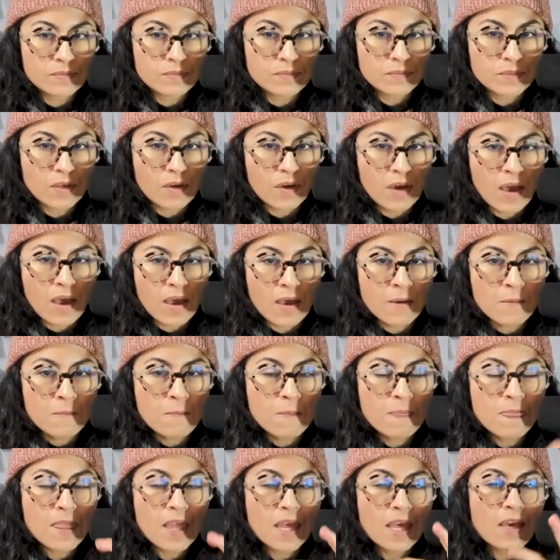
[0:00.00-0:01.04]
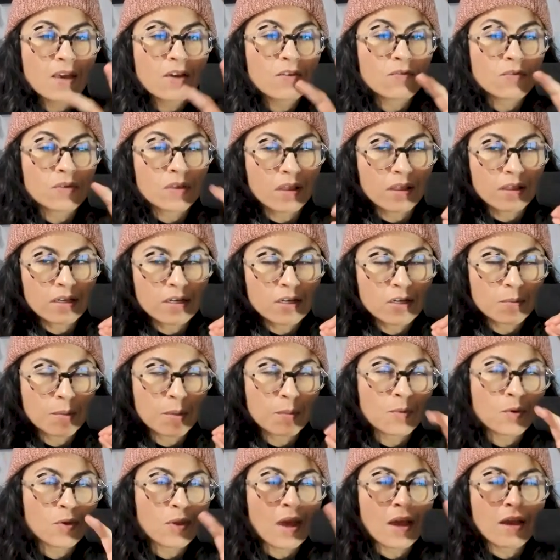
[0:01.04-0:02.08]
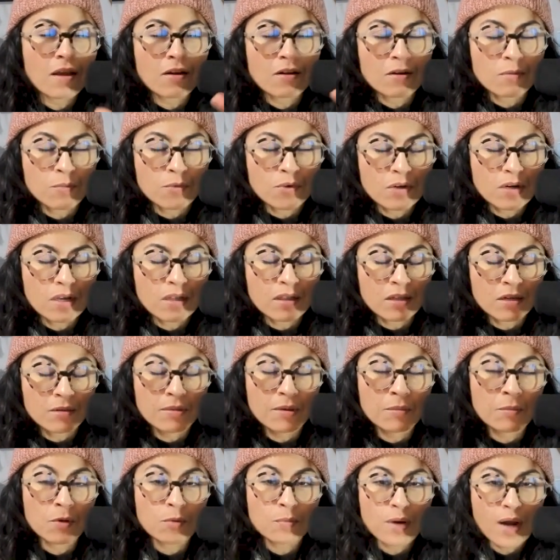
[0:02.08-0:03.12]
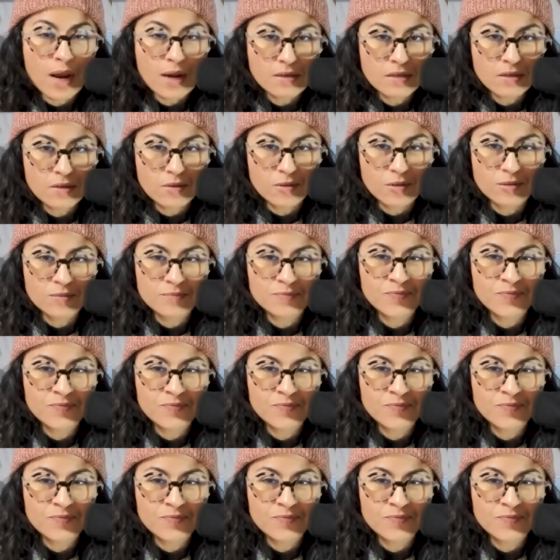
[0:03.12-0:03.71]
Okay? For the linear people that are a little bit more practical.